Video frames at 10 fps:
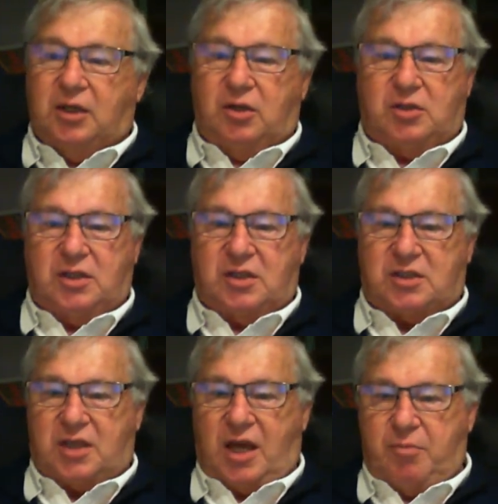using the
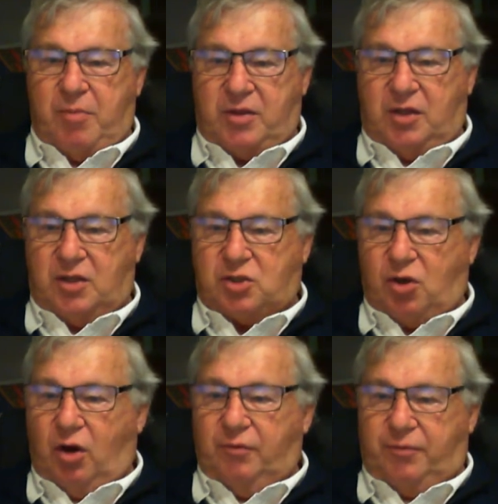same method, it's
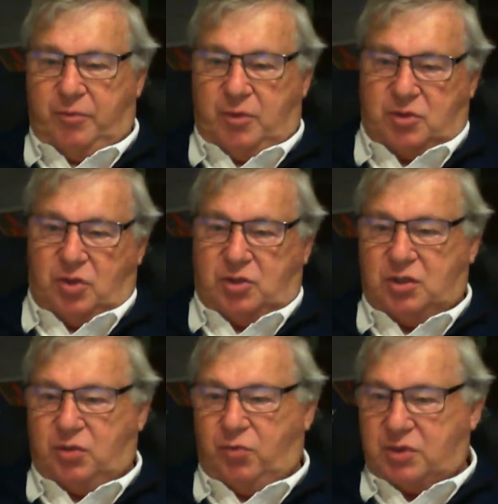gone from the search
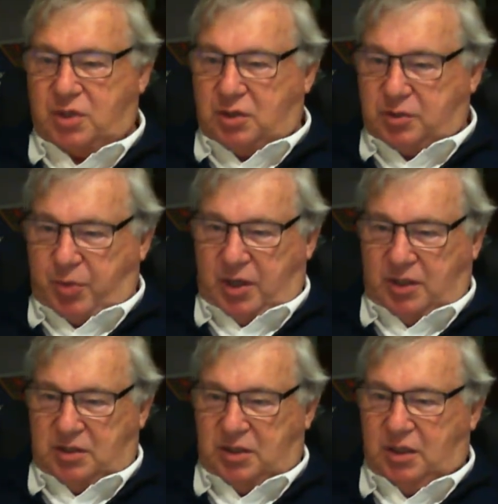engine results
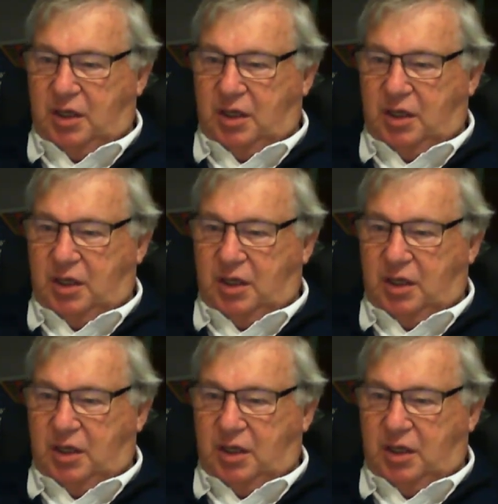page.